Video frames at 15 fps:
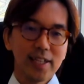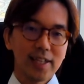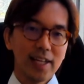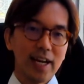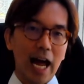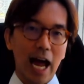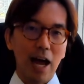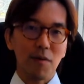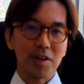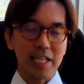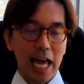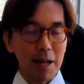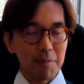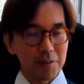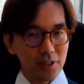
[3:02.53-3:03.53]
then I was
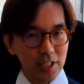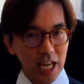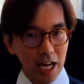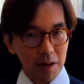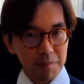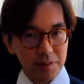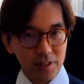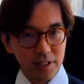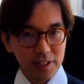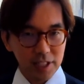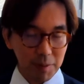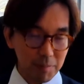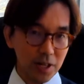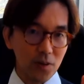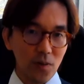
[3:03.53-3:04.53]
able to capture
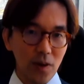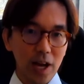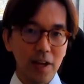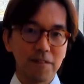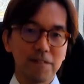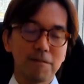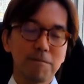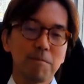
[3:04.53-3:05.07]
the big wave.